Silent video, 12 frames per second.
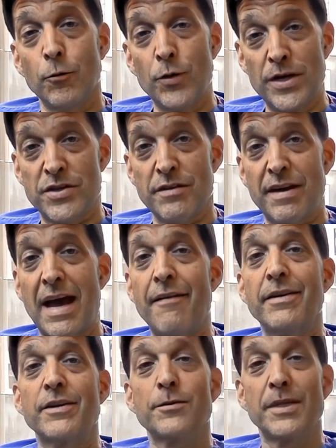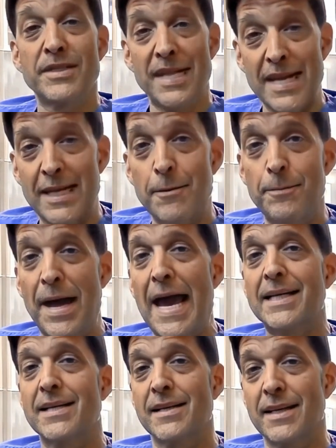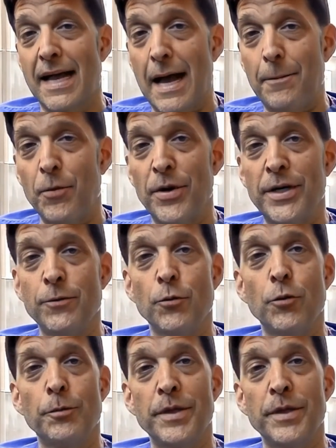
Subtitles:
risk of having to be taken back to the operating room